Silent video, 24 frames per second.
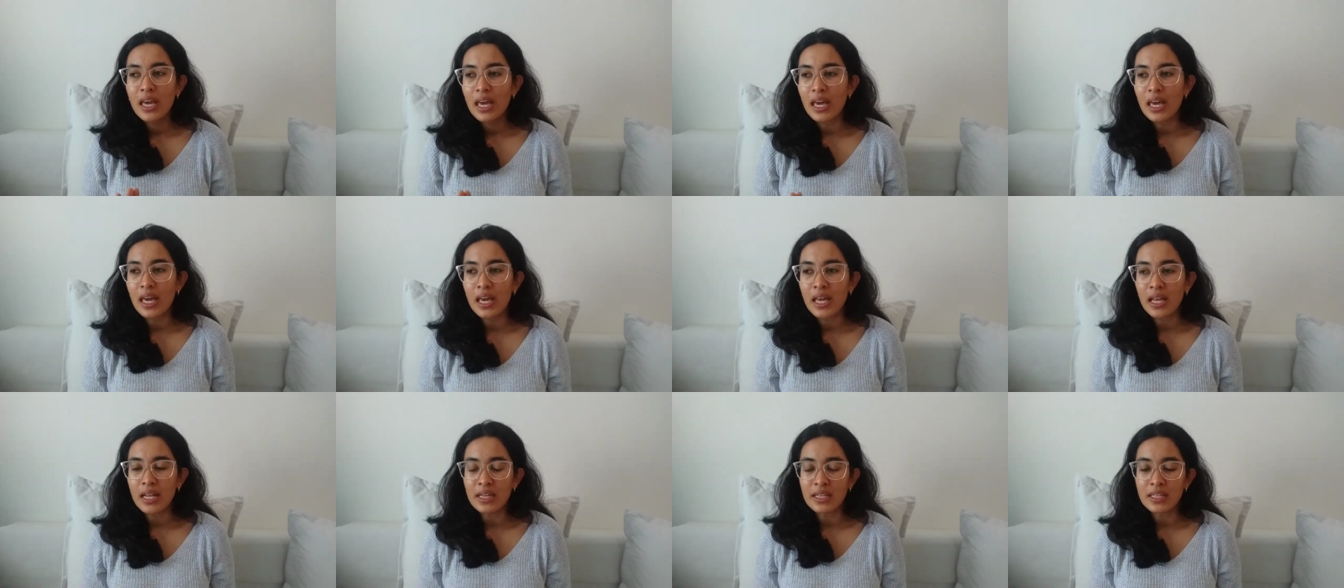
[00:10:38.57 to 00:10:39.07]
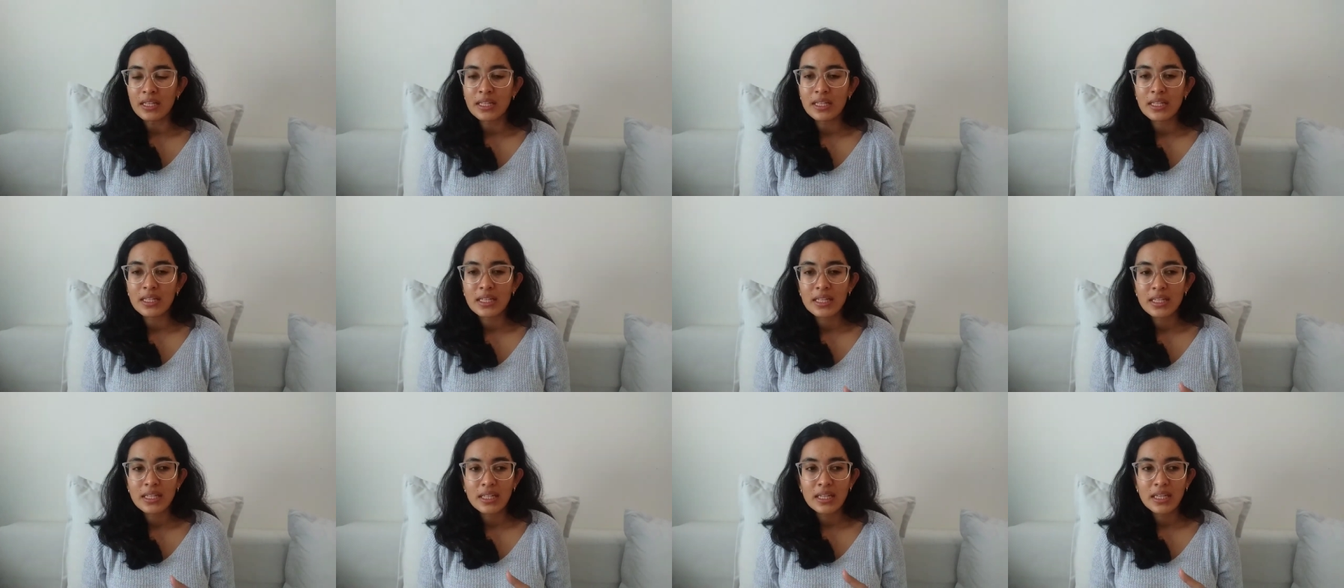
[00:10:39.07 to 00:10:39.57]
And
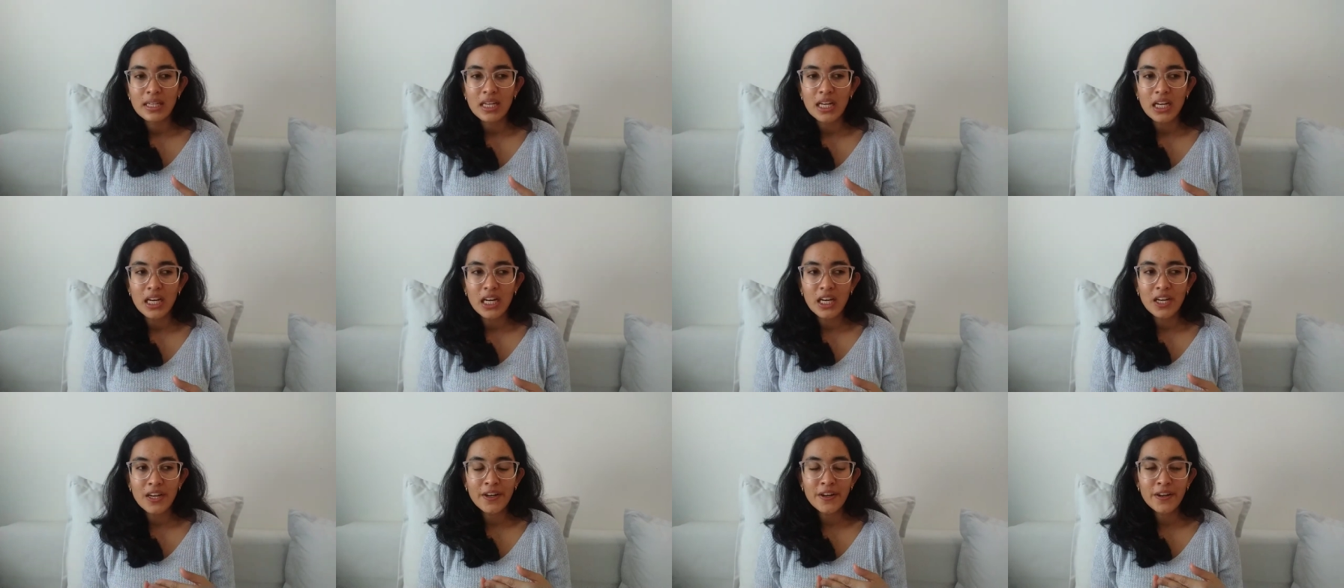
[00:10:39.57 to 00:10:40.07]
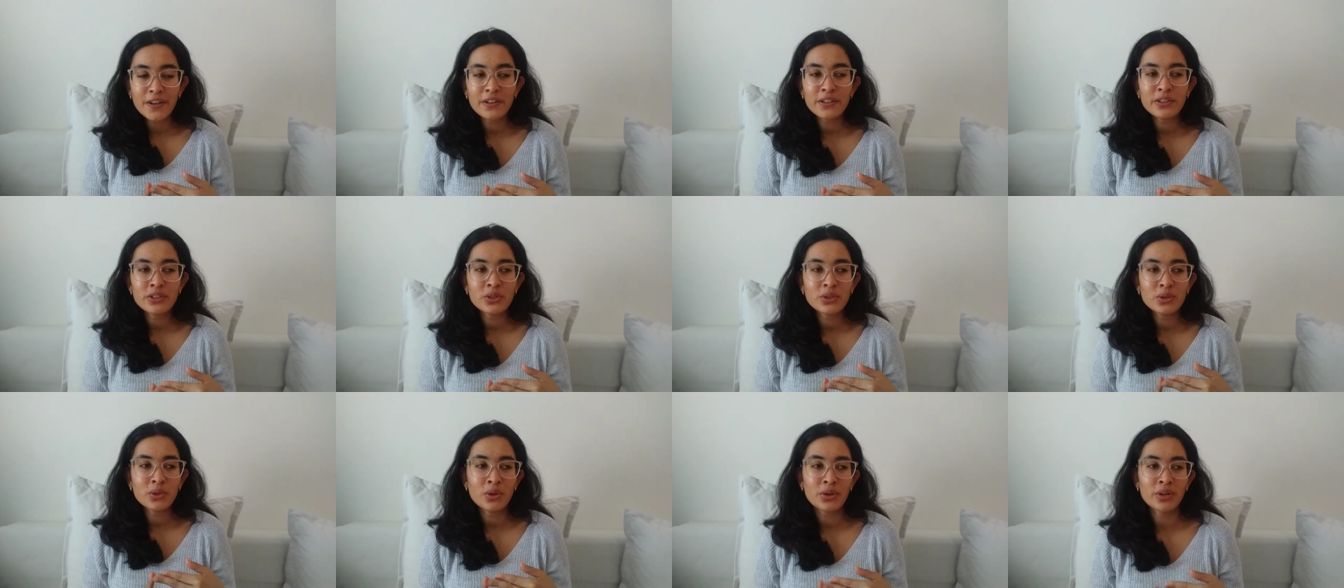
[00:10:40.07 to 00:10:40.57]
her
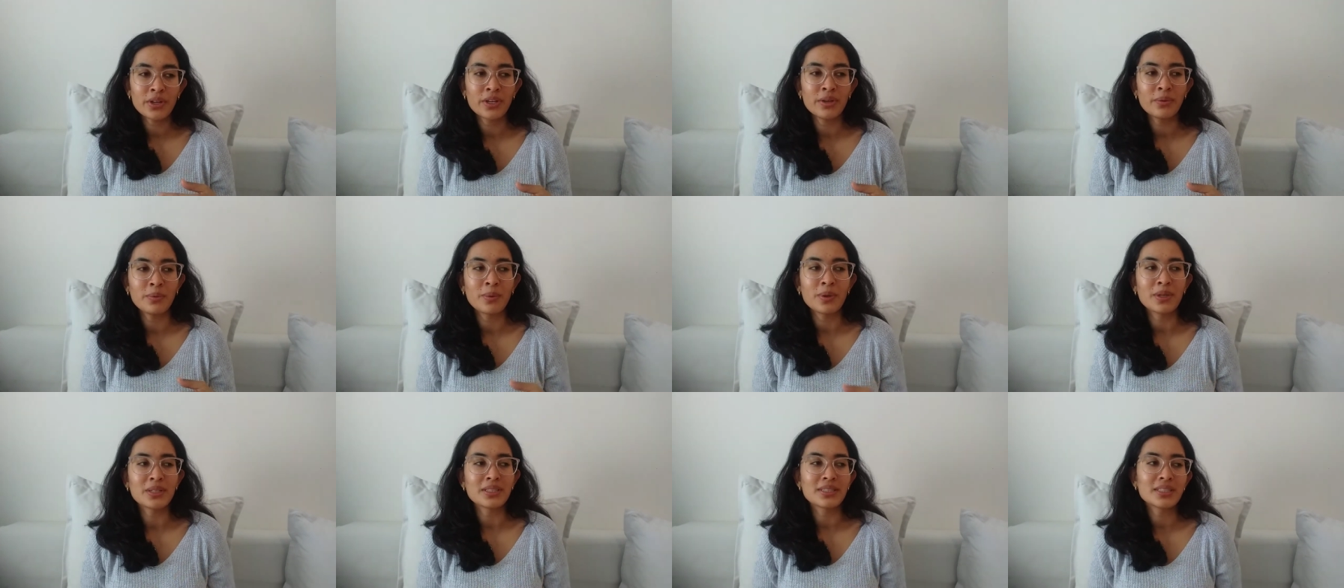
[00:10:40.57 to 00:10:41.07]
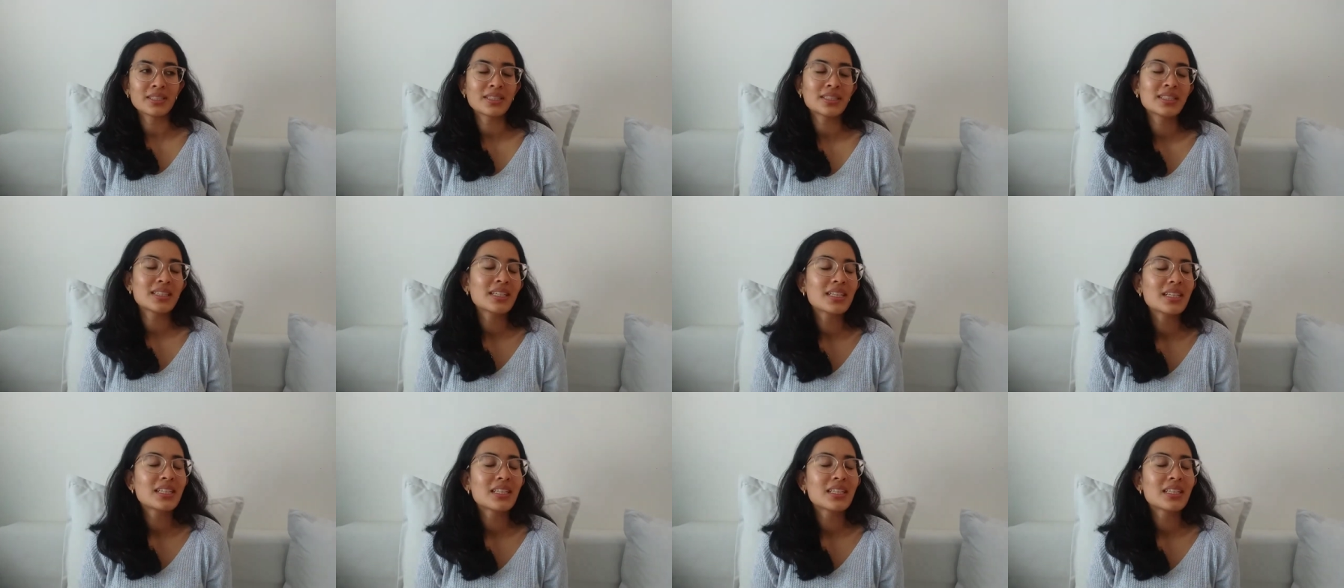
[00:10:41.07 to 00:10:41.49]
story was,